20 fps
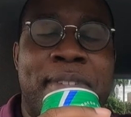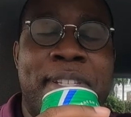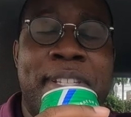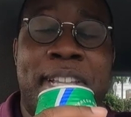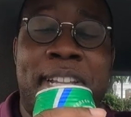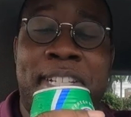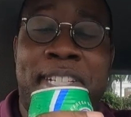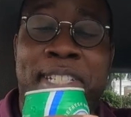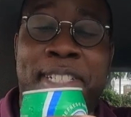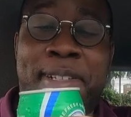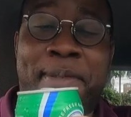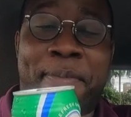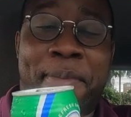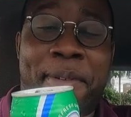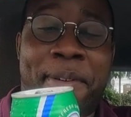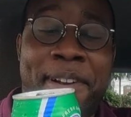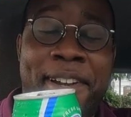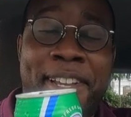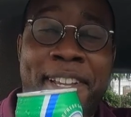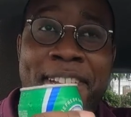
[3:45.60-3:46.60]
this is actually
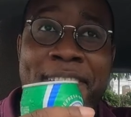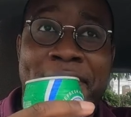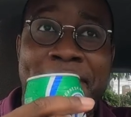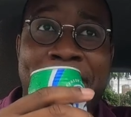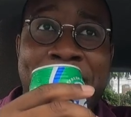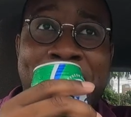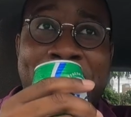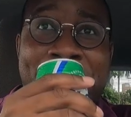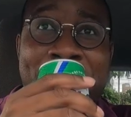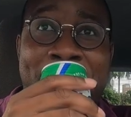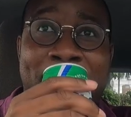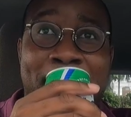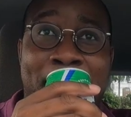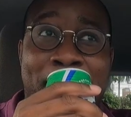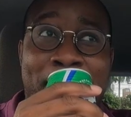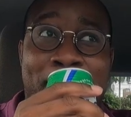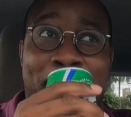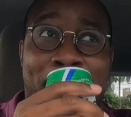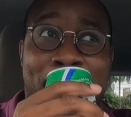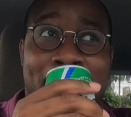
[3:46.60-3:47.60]
pretty good.
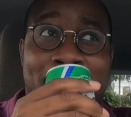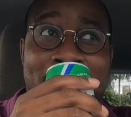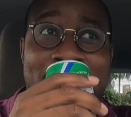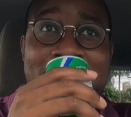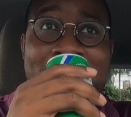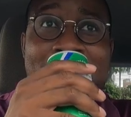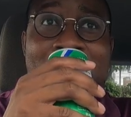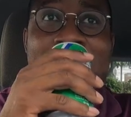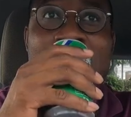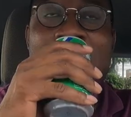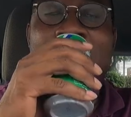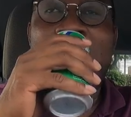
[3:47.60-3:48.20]
I'm surprised.